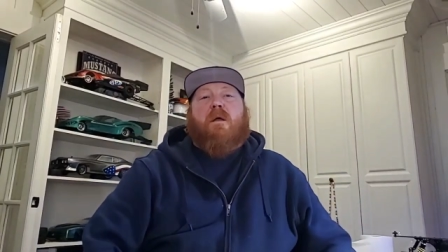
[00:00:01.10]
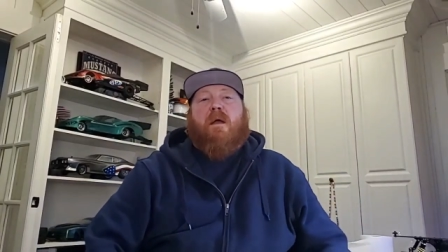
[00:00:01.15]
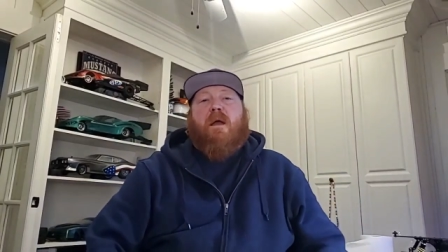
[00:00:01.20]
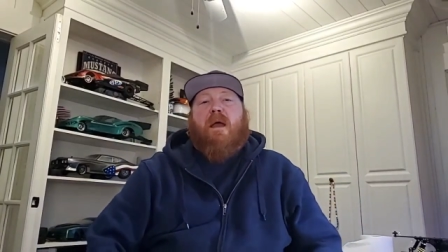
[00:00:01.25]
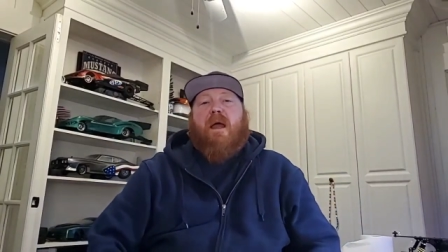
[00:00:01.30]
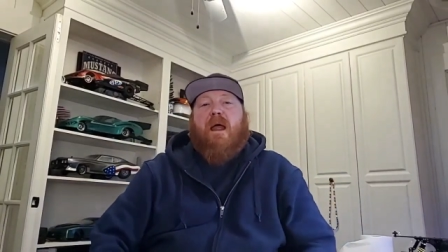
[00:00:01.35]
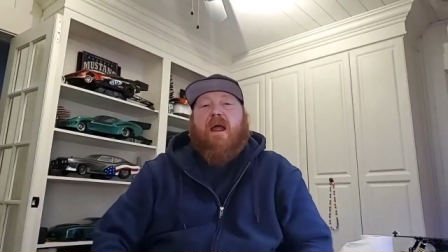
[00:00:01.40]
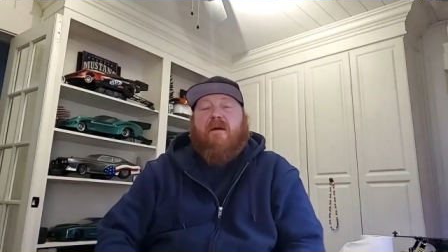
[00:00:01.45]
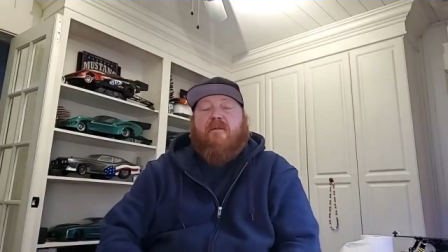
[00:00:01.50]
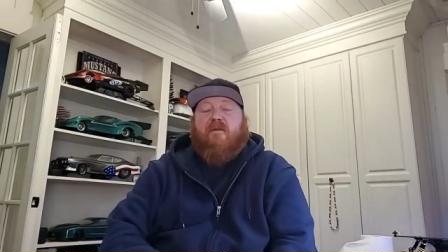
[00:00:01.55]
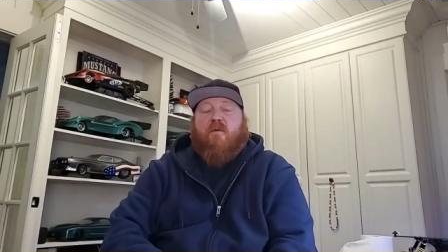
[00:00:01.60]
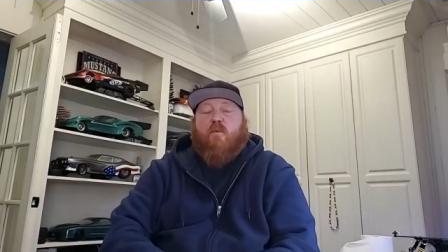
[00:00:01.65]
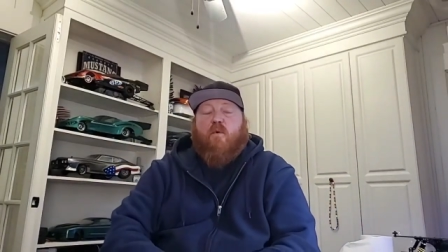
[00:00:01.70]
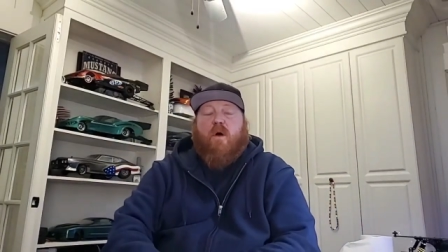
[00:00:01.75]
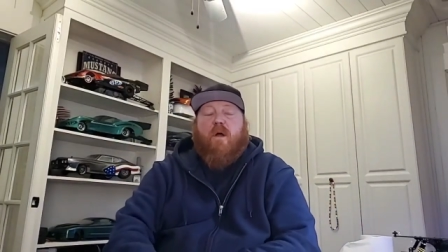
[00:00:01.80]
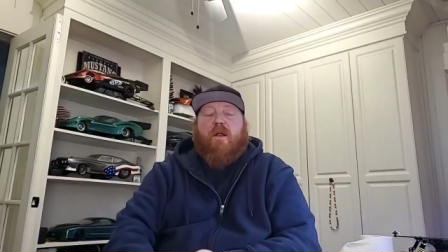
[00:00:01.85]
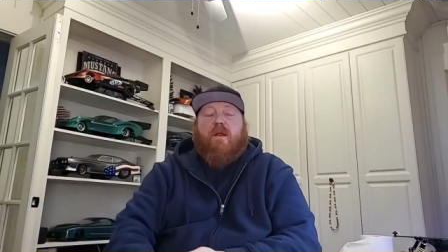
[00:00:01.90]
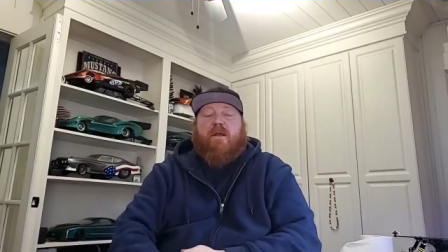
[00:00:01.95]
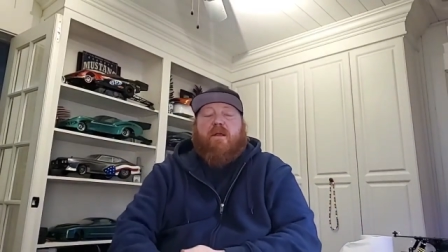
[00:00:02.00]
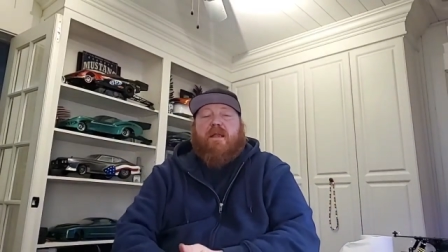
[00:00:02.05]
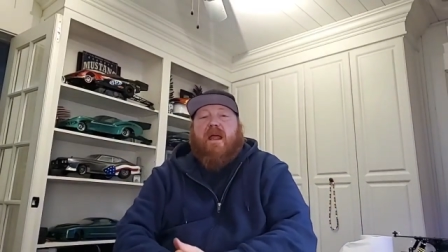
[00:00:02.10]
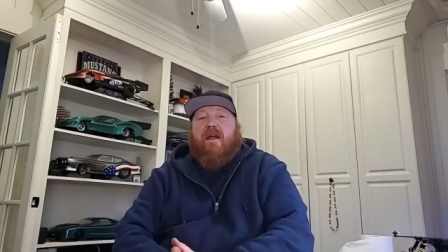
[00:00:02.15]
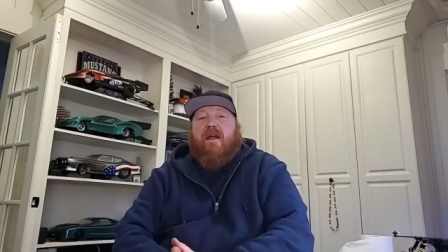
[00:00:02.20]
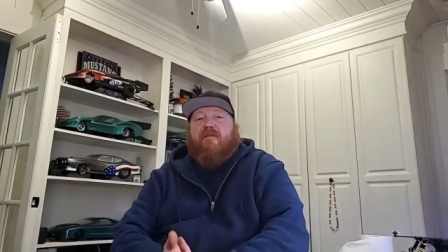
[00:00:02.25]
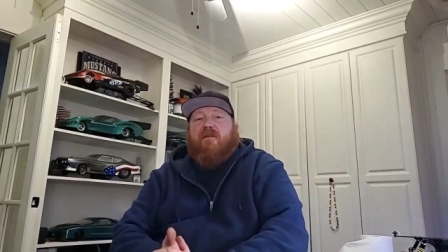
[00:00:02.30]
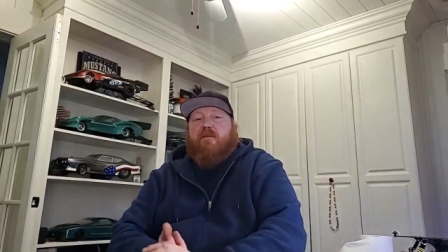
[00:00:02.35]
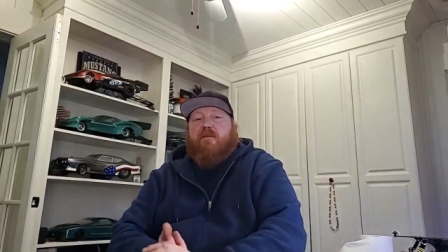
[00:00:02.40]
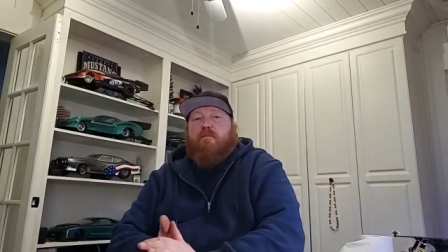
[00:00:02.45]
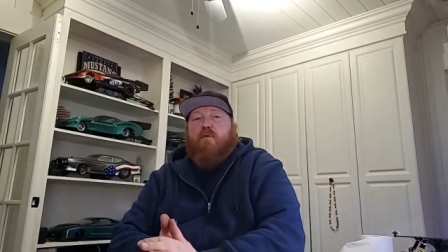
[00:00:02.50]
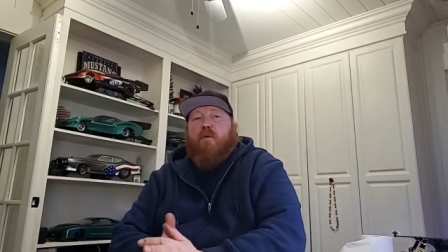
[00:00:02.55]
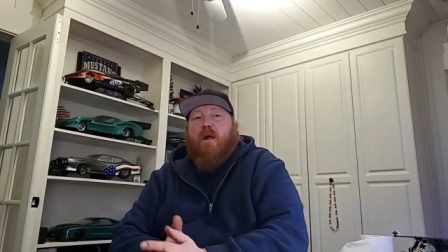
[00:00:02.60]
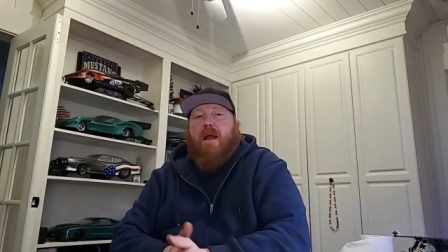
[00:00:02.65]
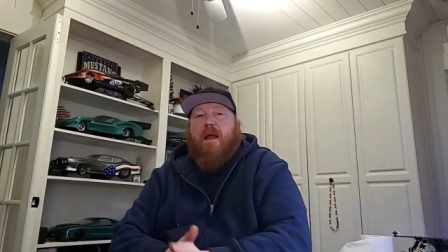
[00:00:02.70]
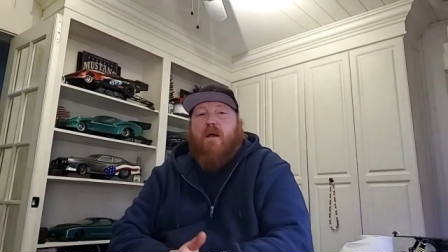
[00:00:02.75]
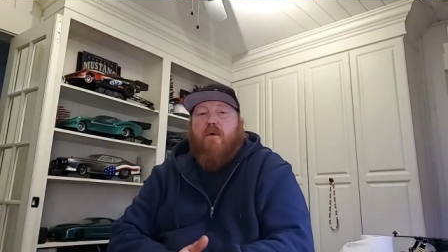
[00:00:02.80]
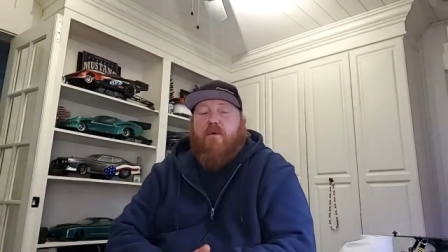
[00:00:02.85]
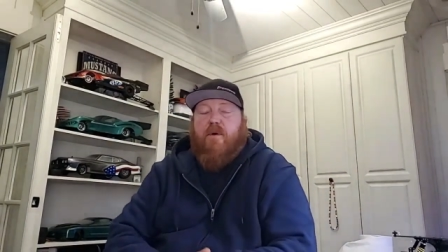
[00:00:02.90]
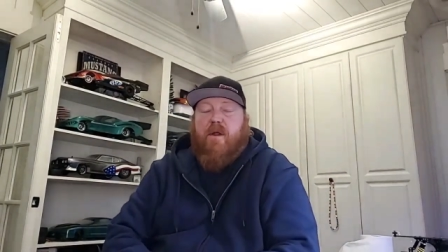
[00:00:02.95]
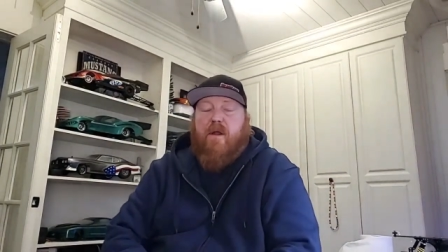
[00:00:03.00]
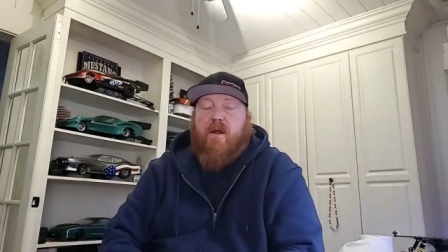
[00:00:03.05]
Hey everyone, David
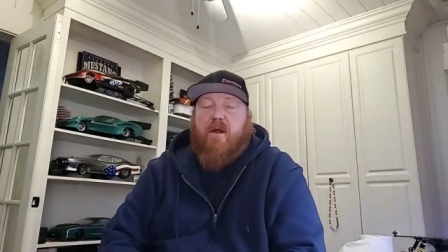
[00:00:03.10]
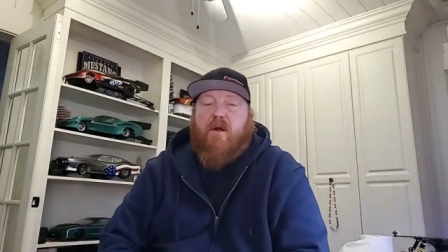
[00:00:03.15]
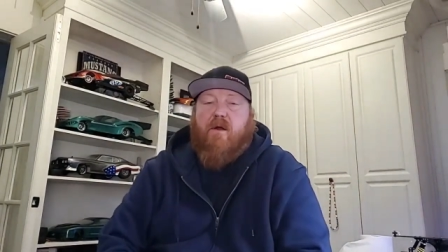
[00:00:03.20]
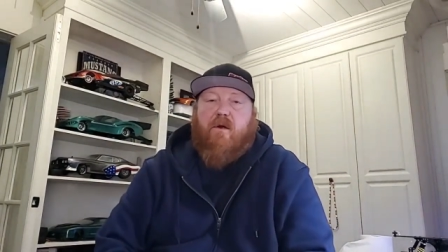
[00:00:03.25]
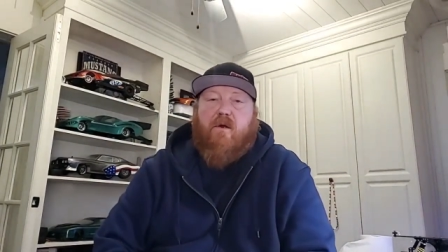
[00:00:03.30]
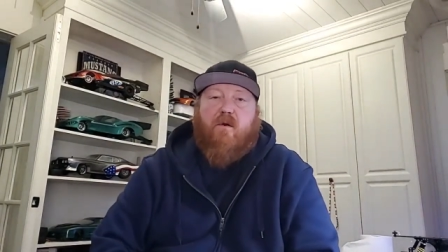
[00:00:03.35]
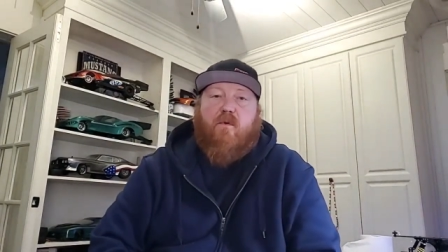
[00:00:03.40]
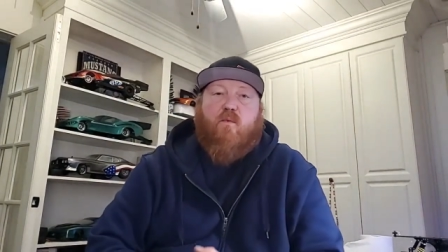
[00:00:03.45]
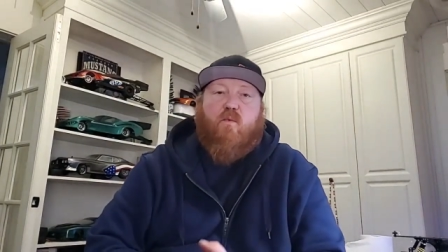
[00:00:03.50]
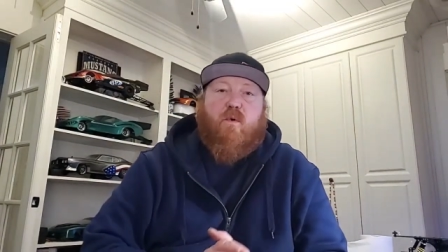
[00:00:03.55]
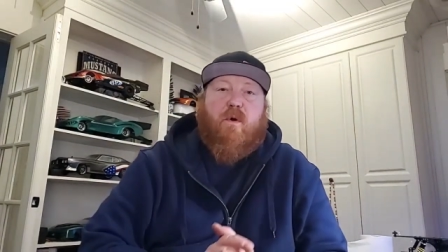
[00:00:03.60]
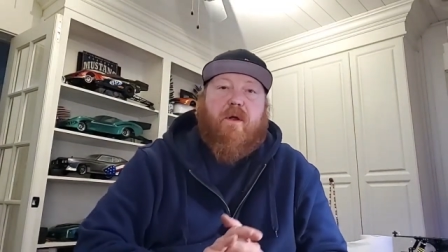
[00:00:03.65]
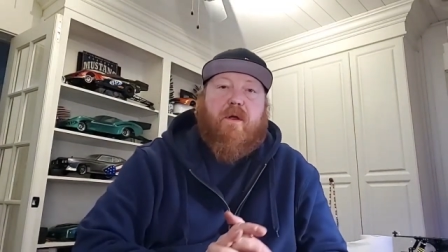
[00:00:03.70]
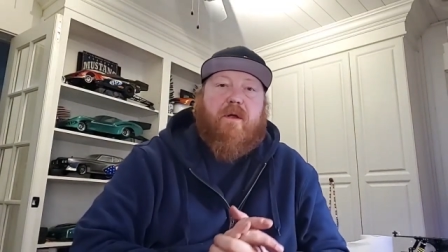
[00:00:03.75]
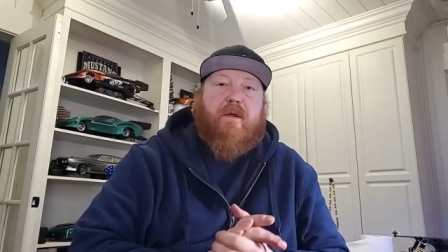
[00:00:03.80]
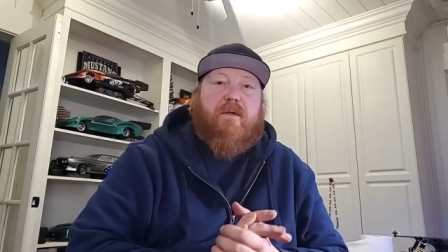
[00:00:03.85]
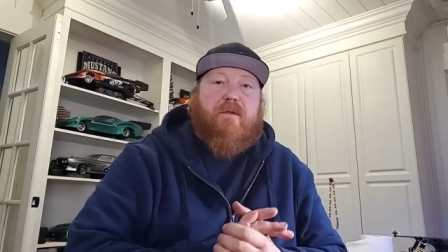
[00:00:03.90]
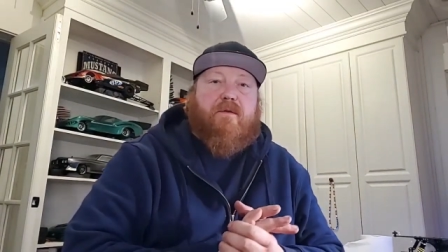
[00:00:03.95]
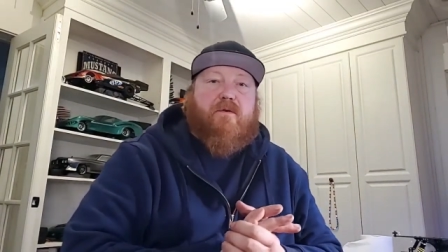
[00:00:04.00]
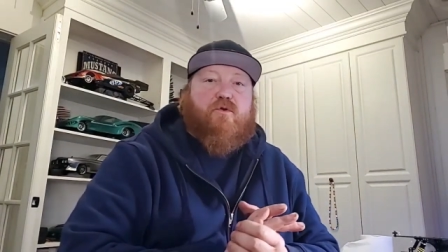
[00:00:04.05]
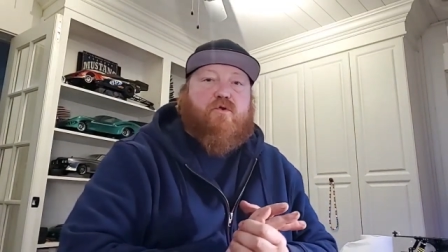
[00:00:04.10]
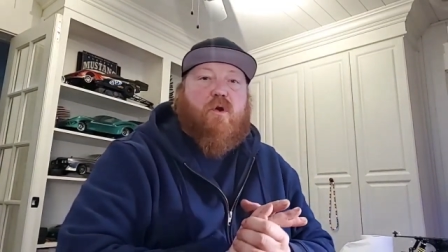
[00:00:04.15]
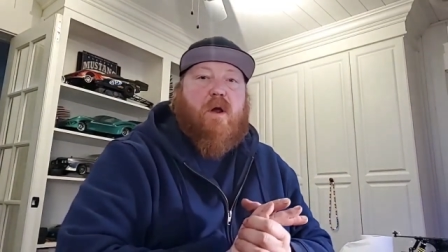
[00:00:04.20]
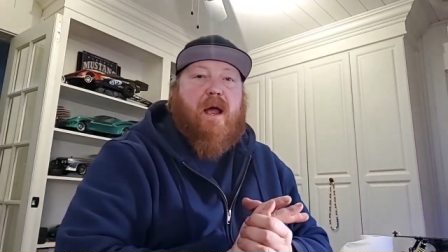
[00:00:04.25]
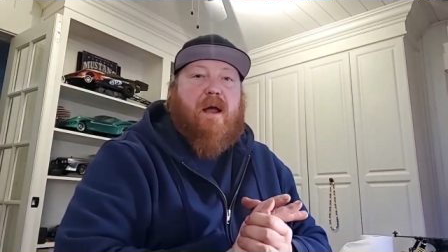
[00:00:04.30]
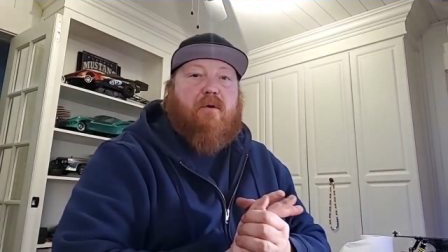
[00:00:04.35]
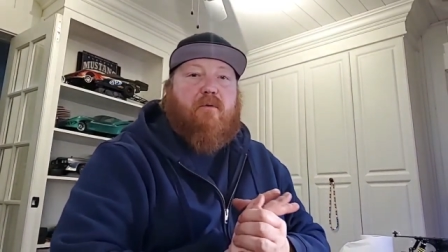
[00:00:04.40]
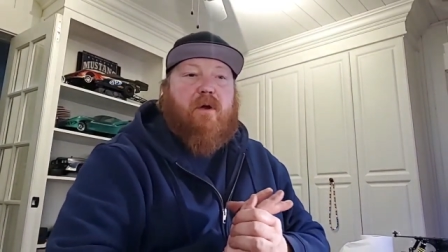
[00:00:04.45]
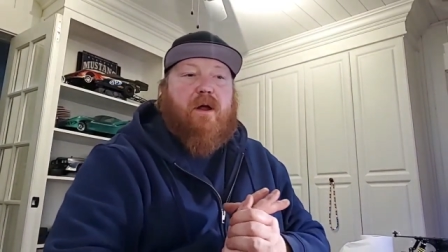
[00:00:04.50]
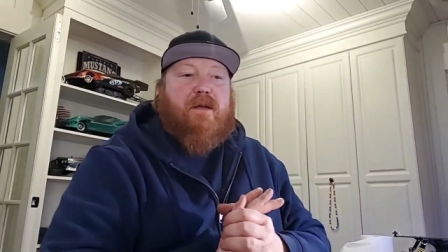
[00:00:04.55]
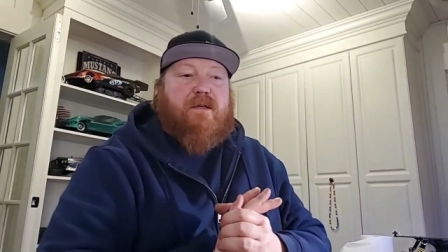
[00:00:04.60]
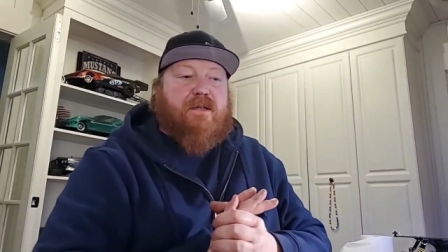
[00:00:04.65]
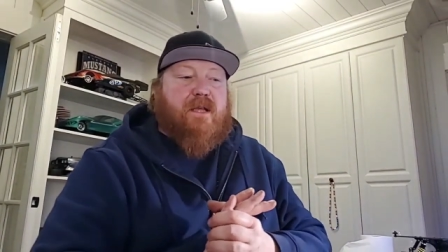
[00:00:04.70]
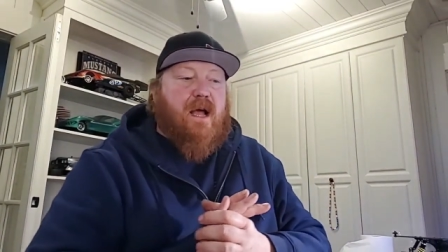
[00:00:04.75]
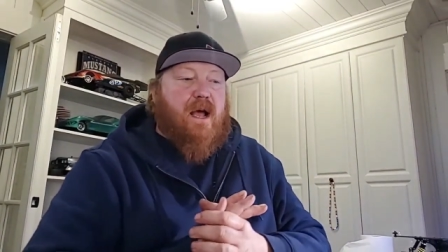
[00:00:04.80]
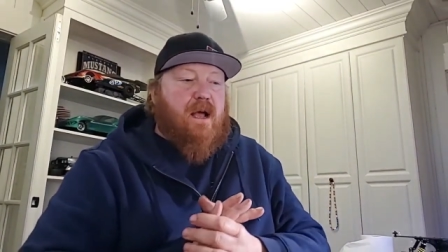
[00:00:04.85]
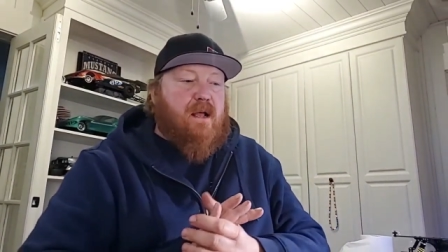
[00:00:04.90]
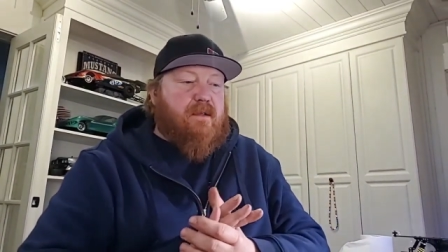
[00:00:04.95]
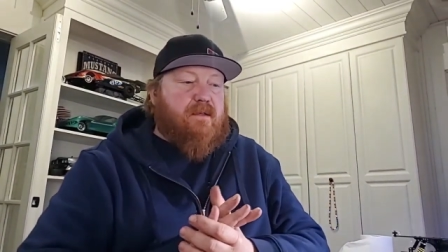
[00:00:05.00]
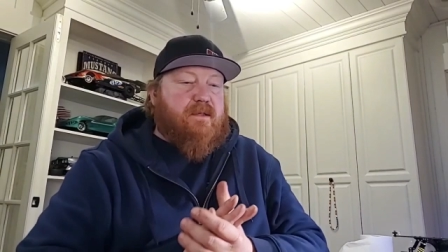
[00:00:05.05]
Brown here with DragRace
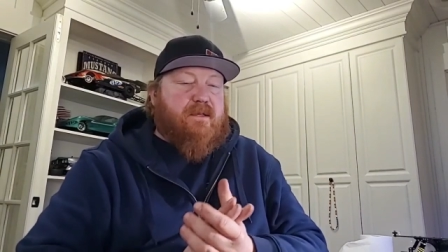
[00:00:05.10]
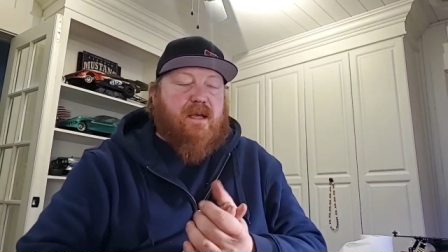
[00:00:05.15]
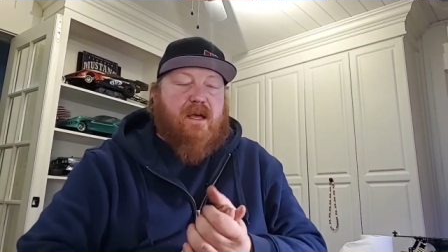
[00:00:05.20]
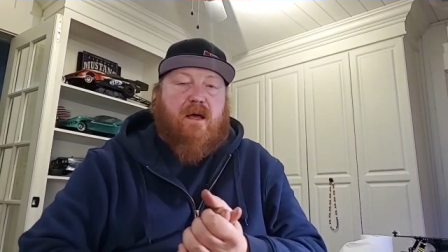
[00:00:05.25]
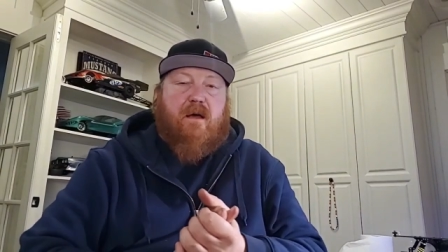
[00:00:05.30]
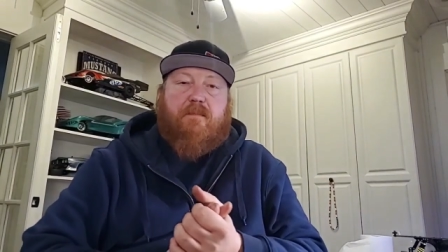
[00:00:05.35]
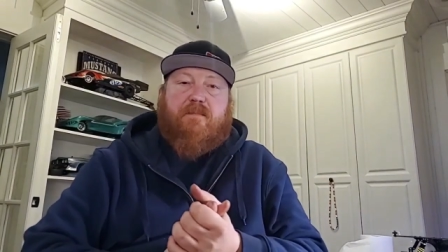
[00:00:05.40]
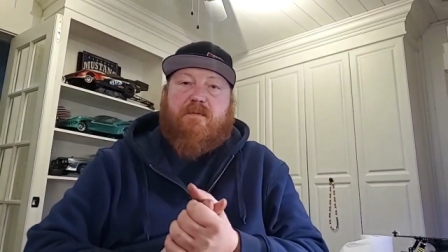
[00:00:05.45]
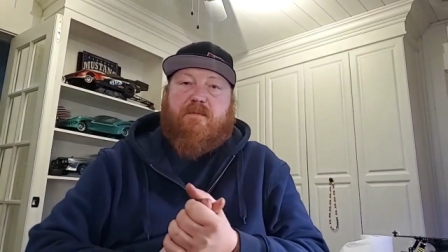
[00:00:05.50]
Concepts,